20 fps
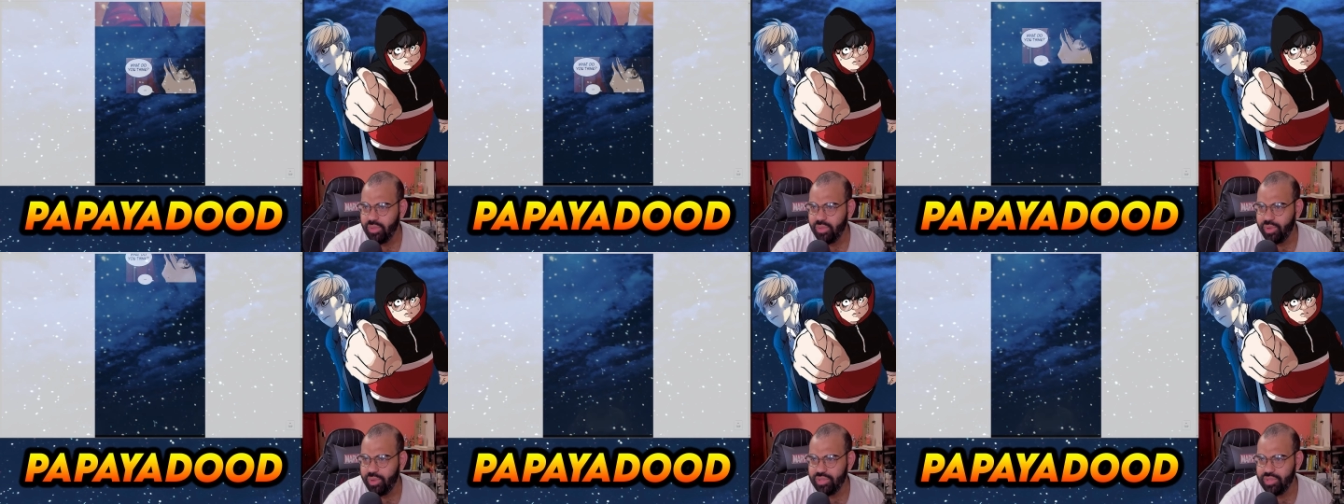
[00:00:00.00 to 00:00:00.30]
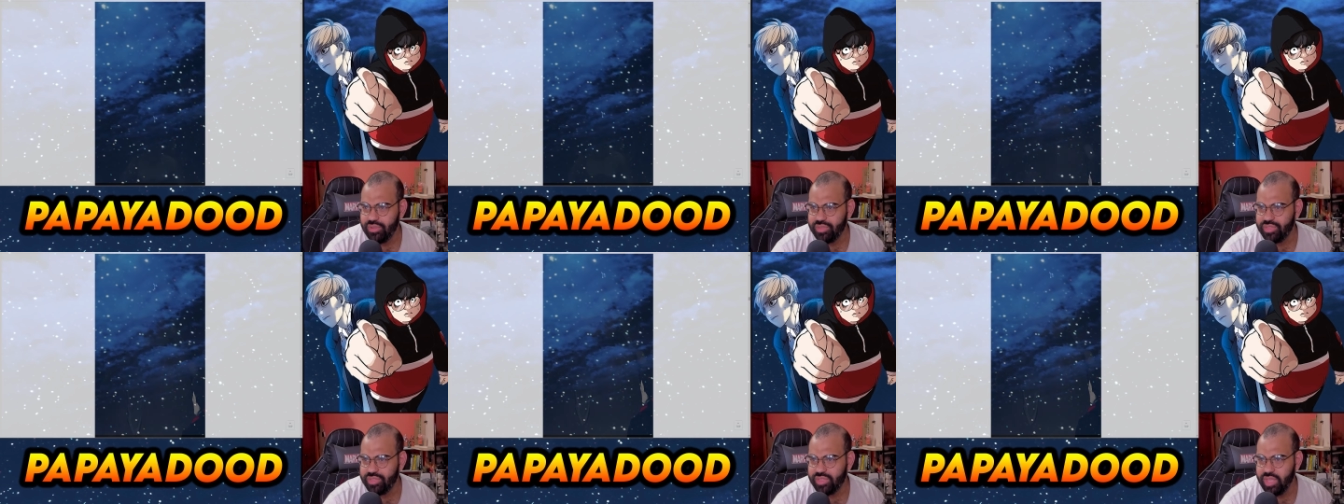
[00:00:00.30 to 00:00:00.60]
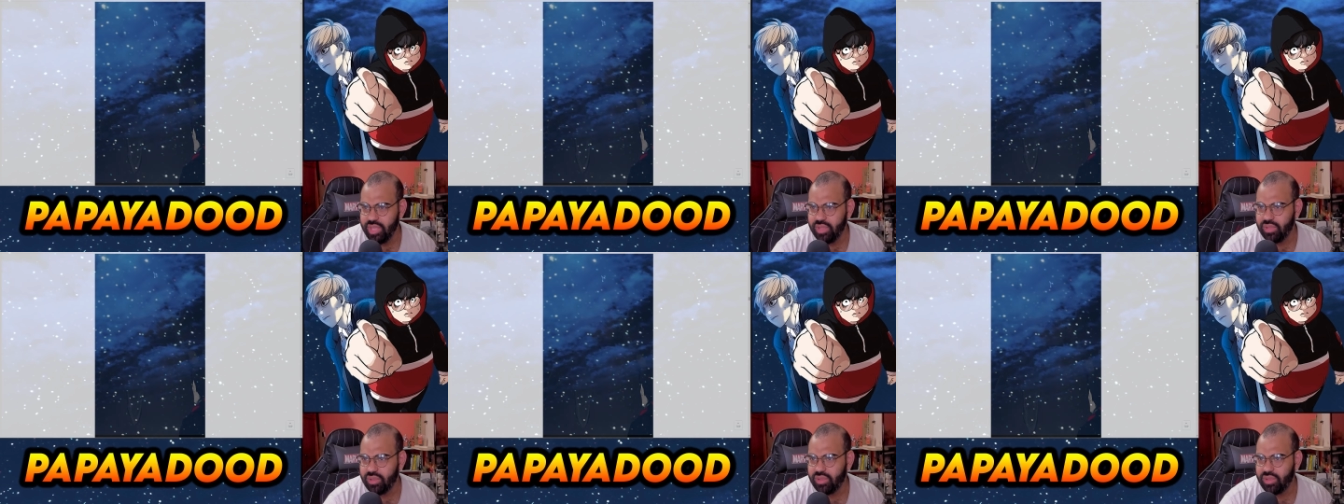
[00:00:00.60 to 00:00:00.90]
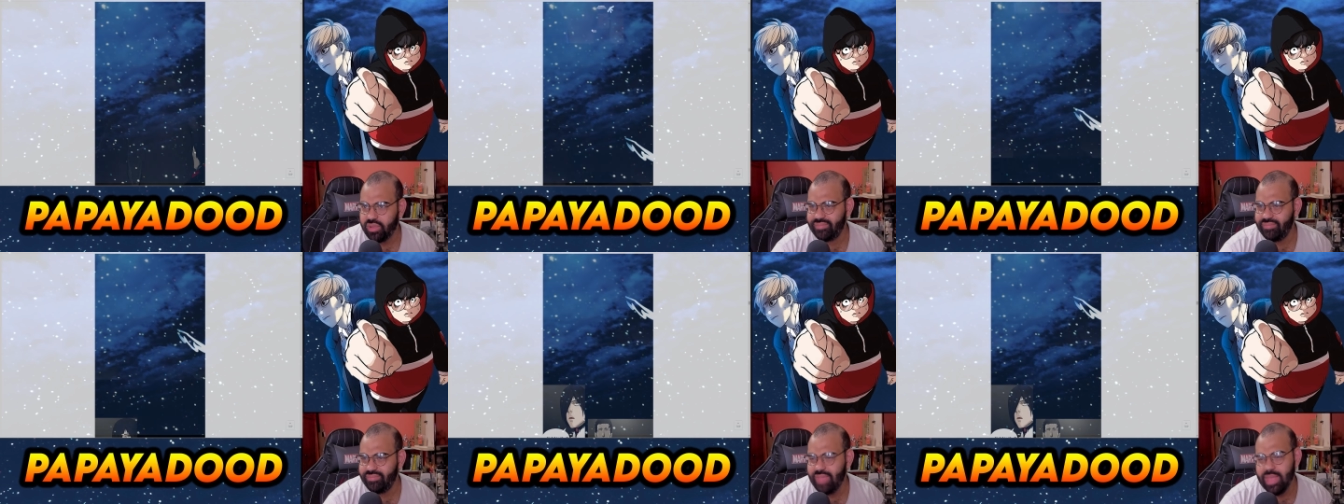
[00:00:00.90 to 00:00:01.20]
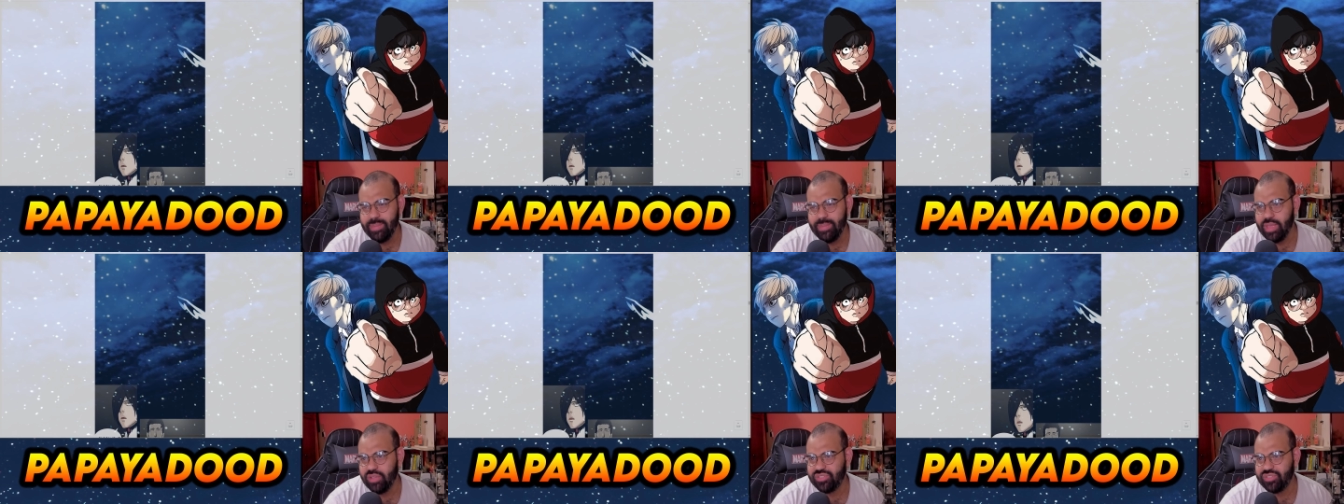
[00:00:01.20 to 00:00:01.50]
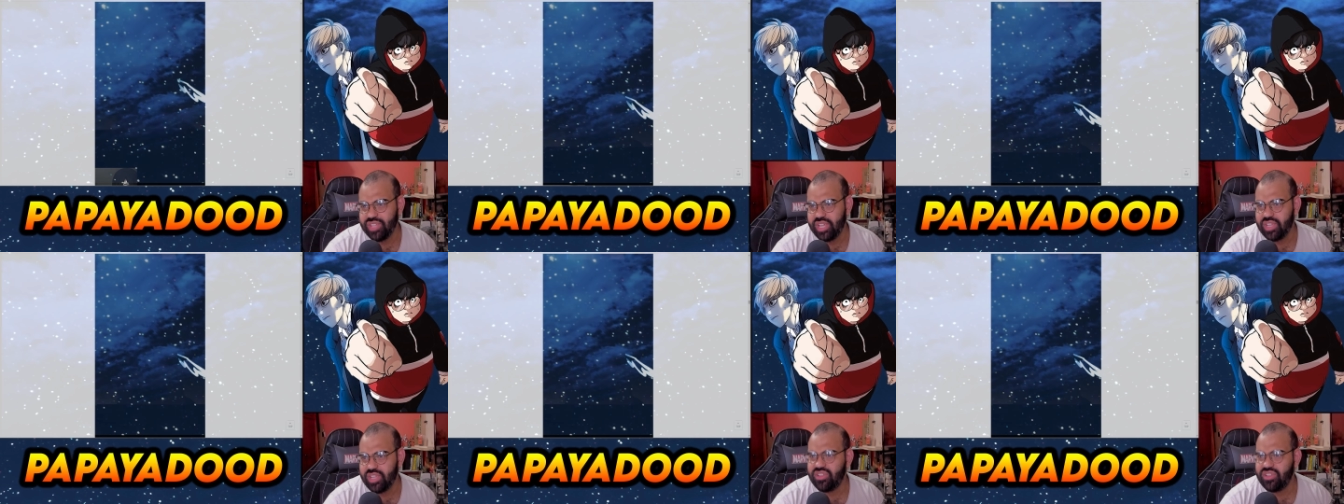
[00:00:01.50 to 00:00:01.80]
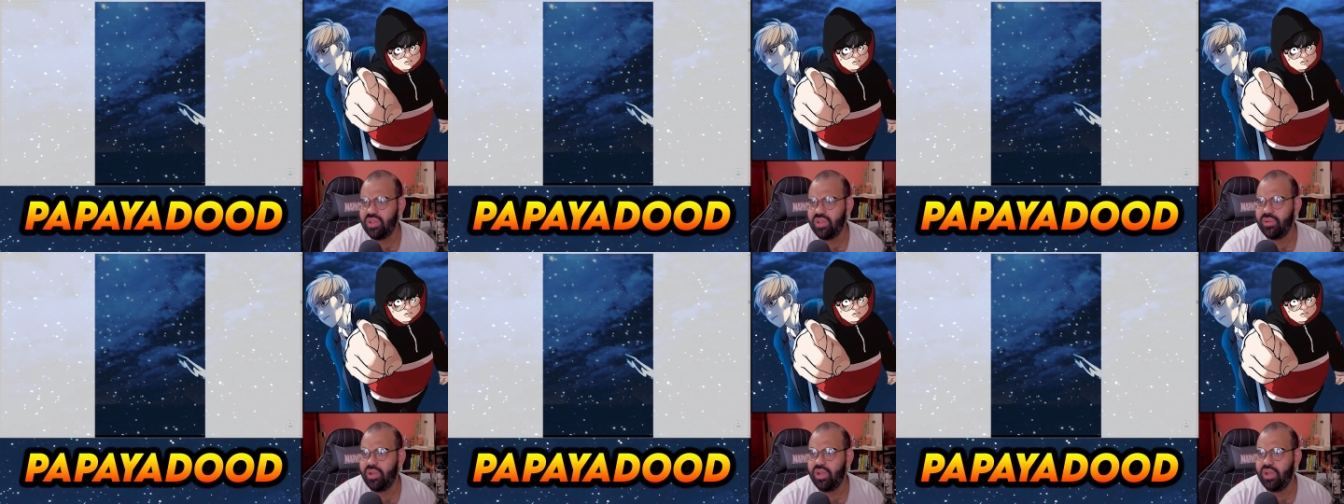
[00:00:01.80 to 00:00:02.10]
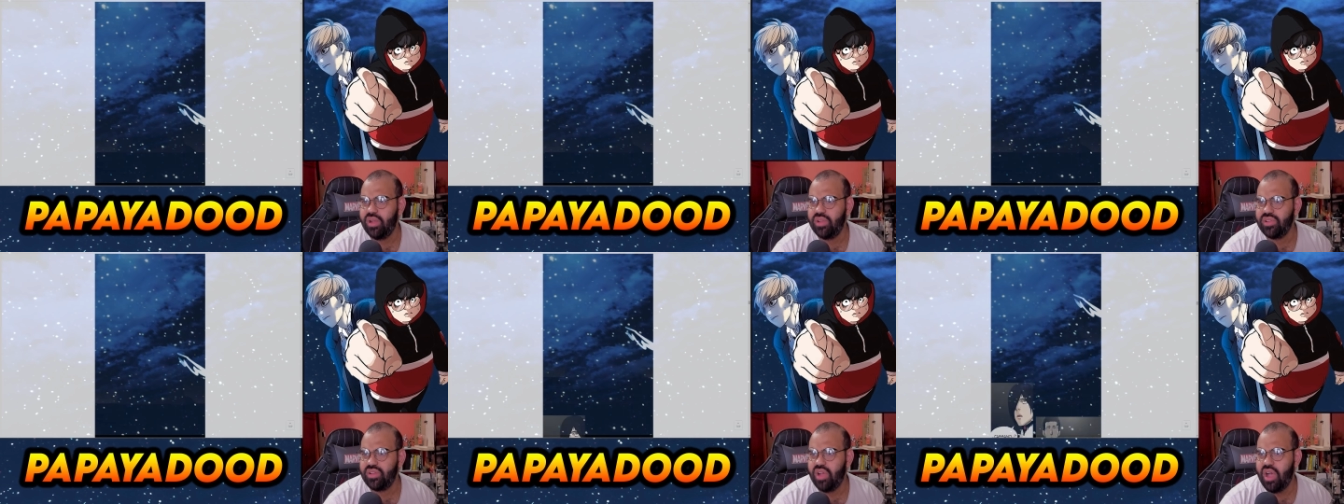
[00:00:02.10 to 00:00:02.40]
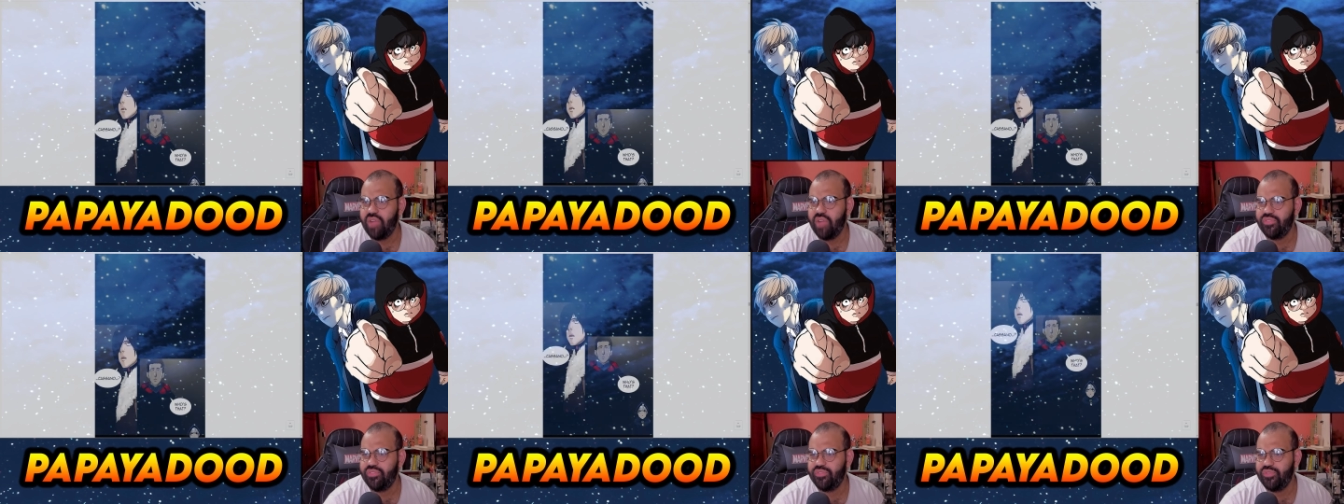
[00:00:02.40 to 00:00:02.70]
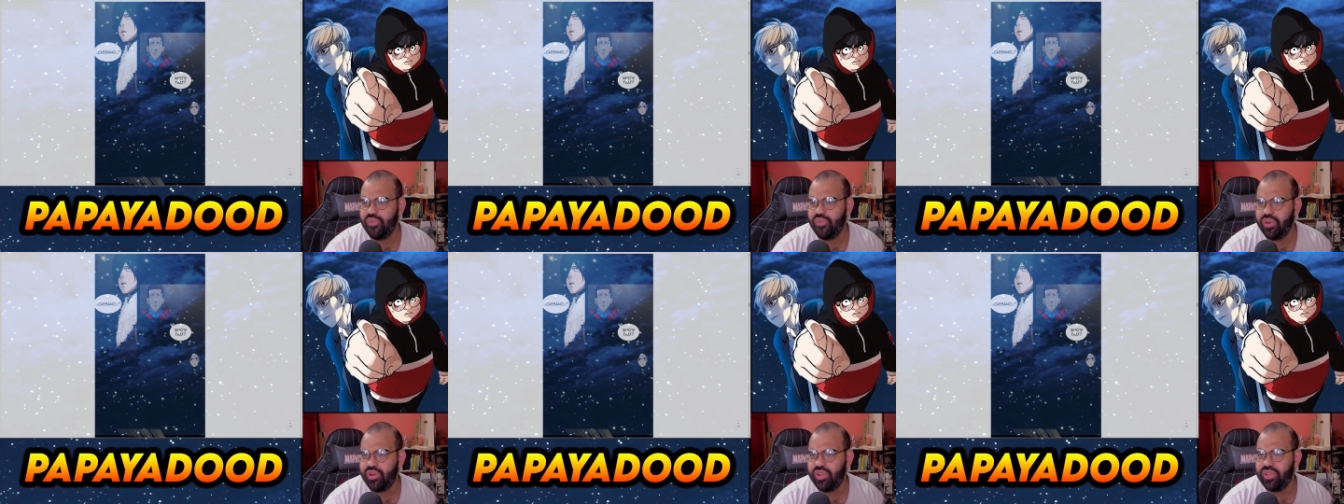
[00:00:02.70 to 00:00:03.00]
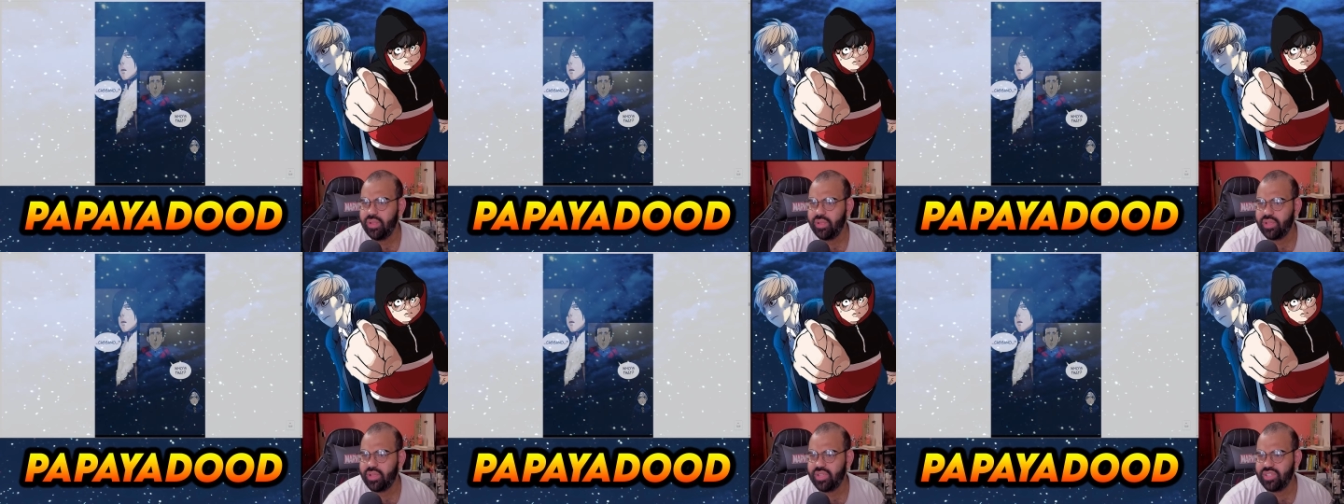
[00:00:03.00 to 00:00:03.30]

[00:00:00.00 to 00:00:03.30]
What do you think? Maybe he'll take his uh, offer for it.